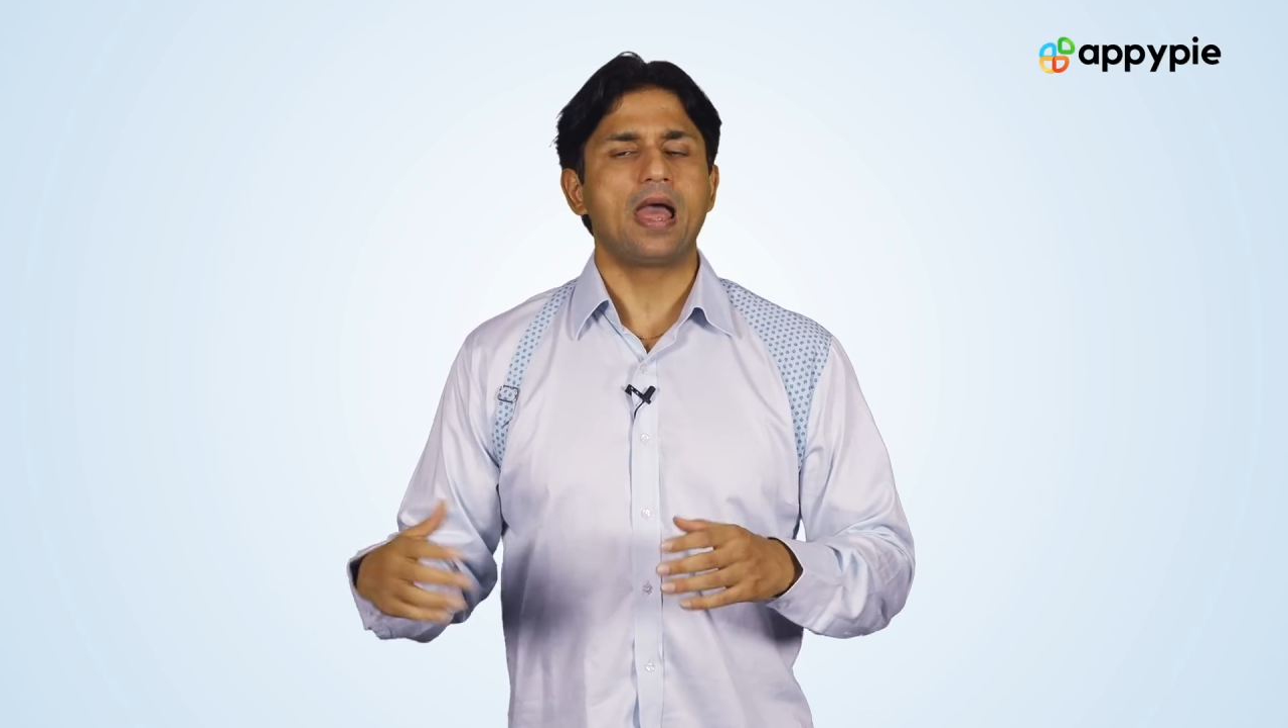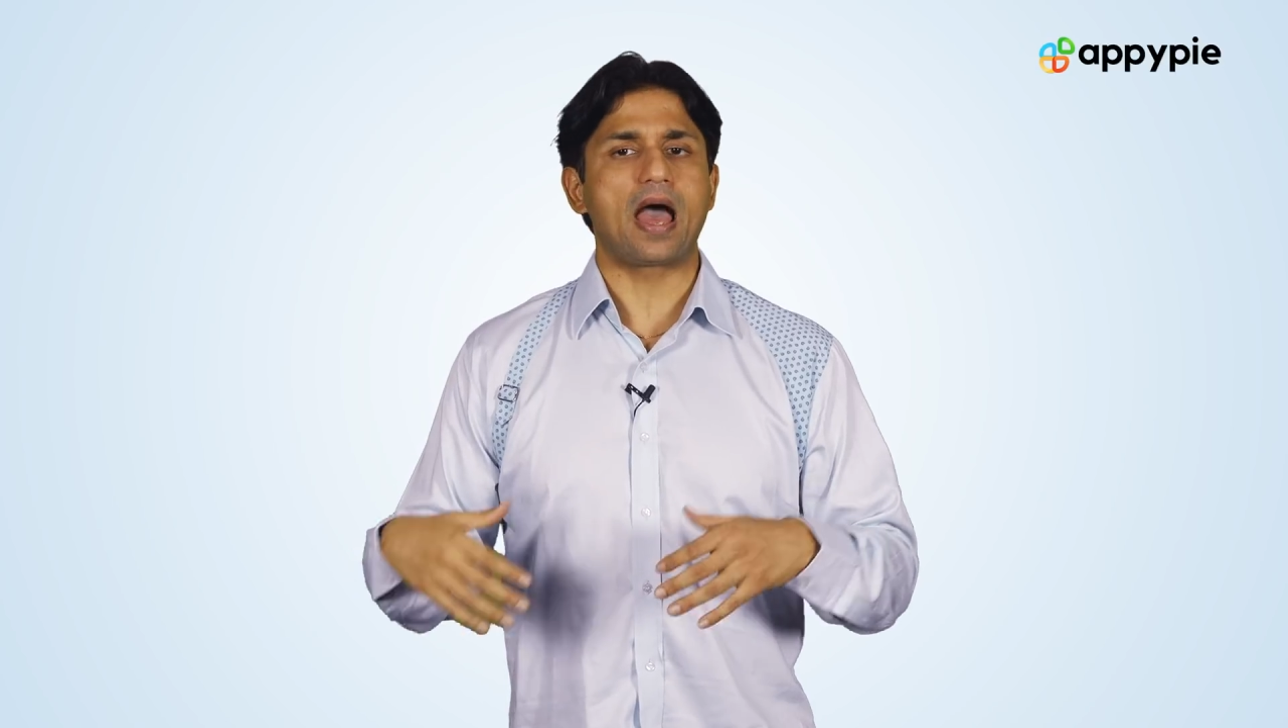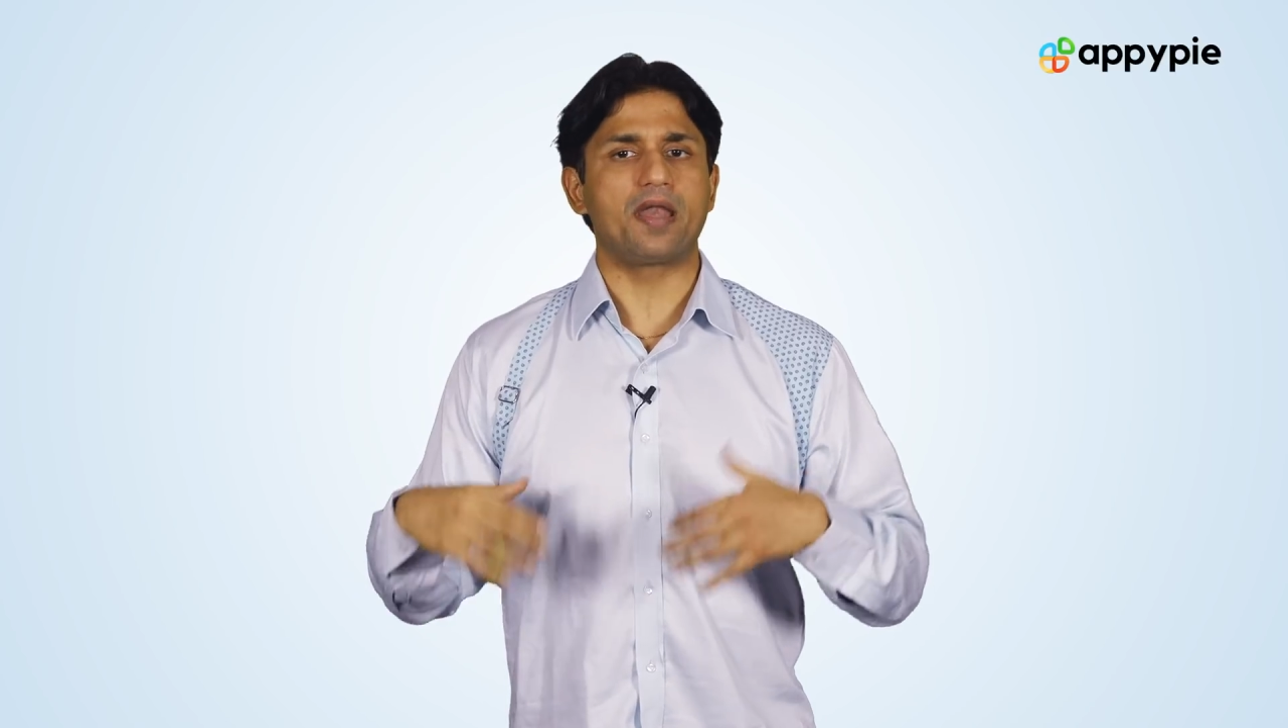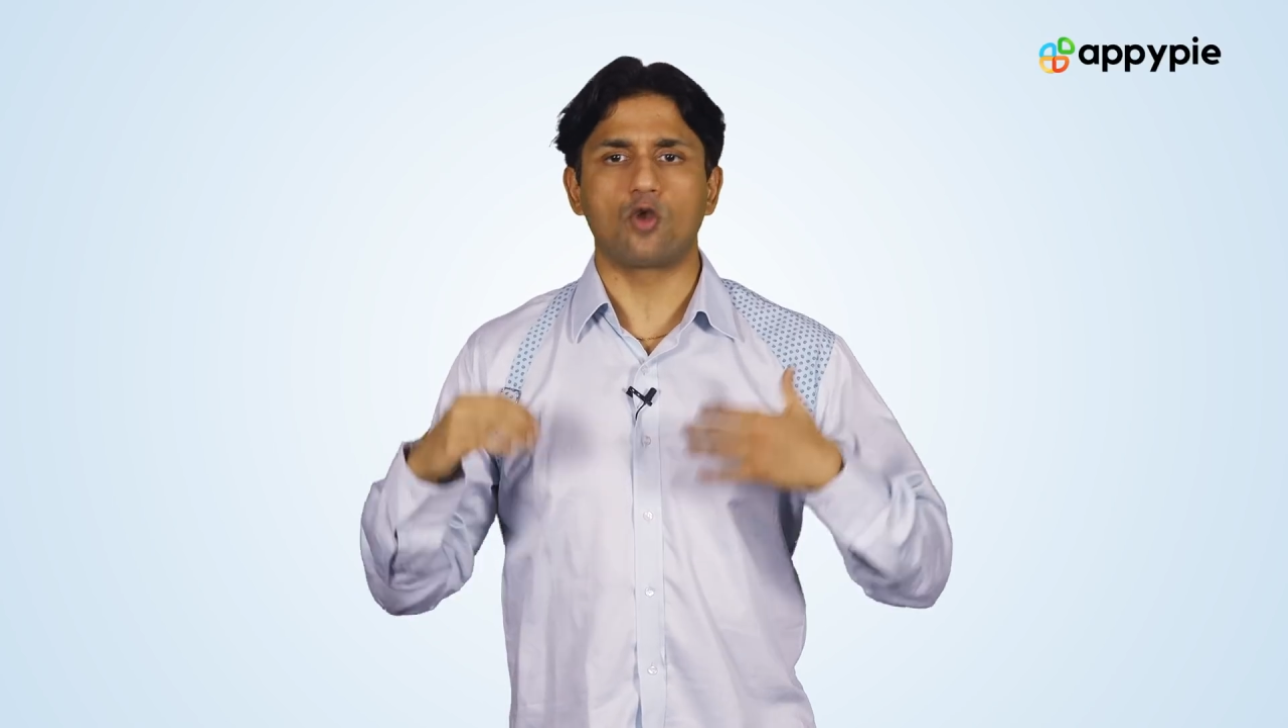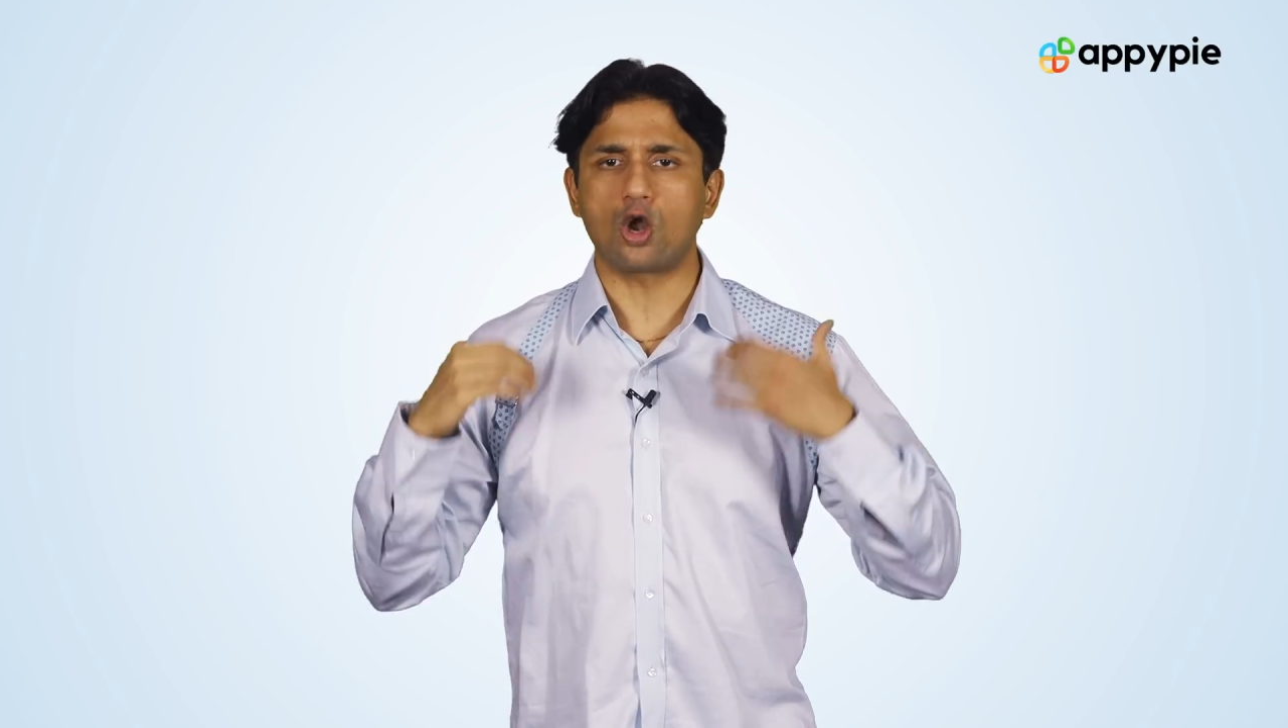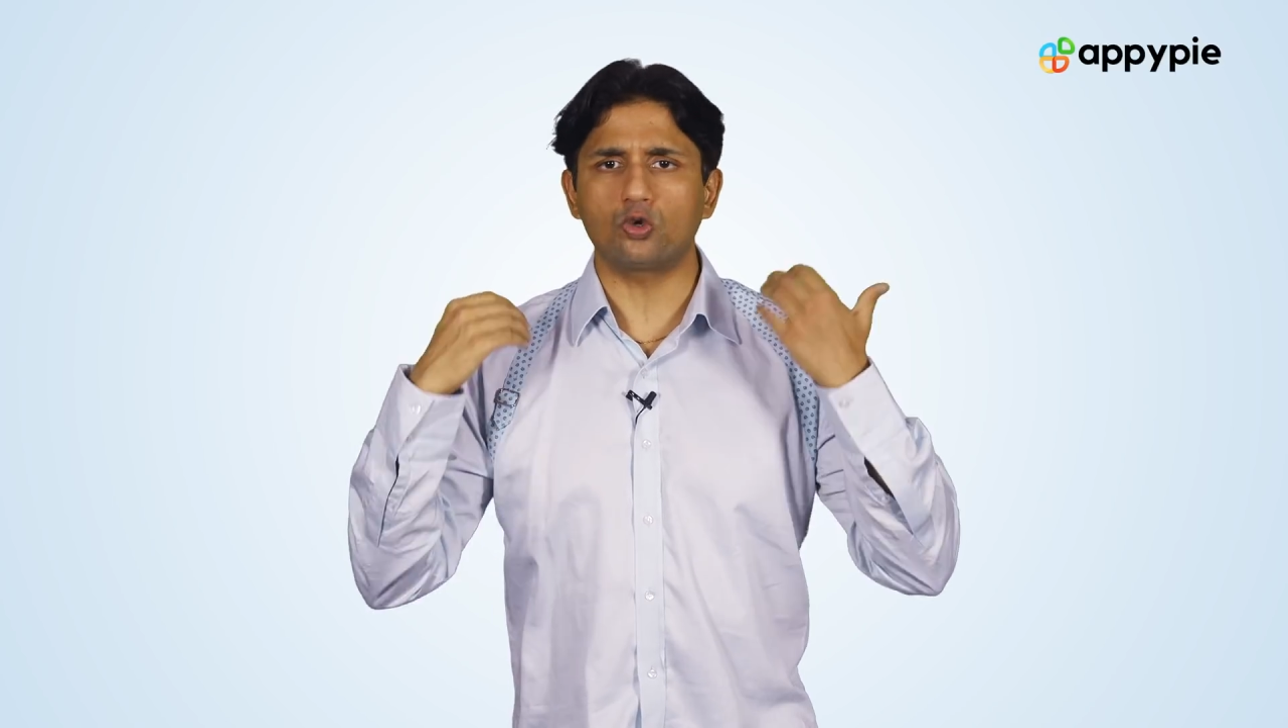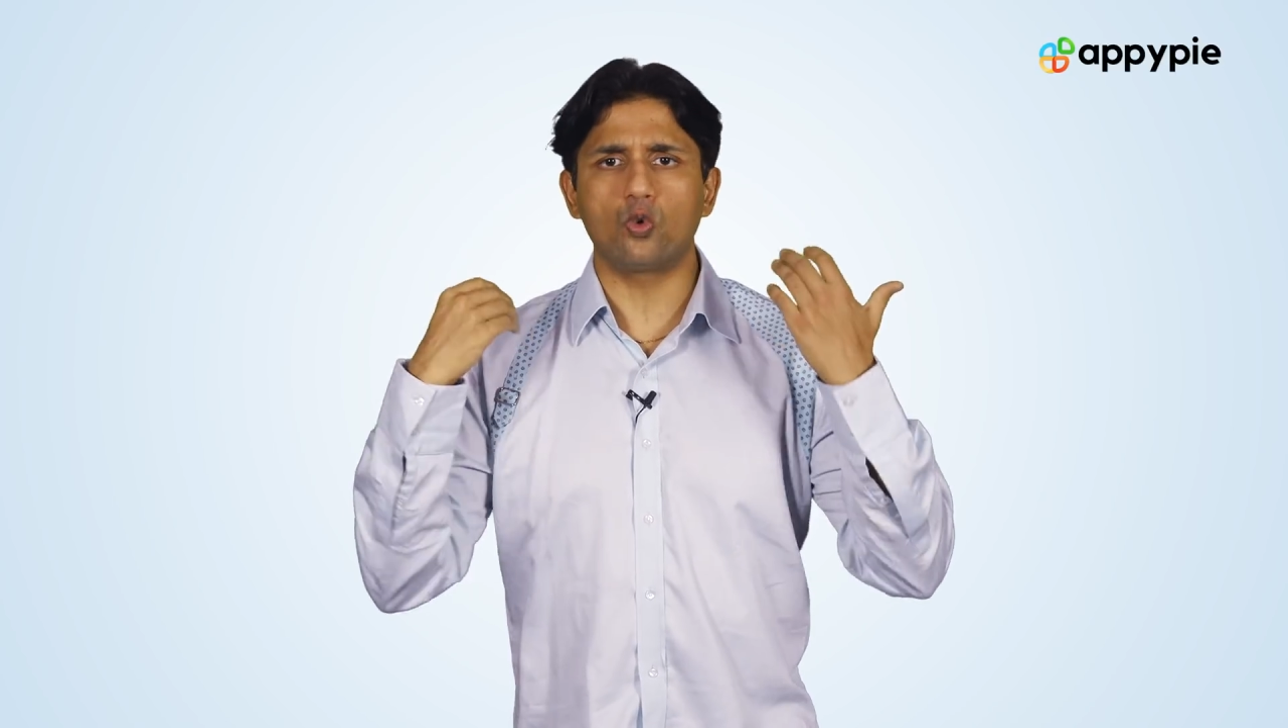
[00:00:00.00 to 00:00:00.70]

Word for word: And not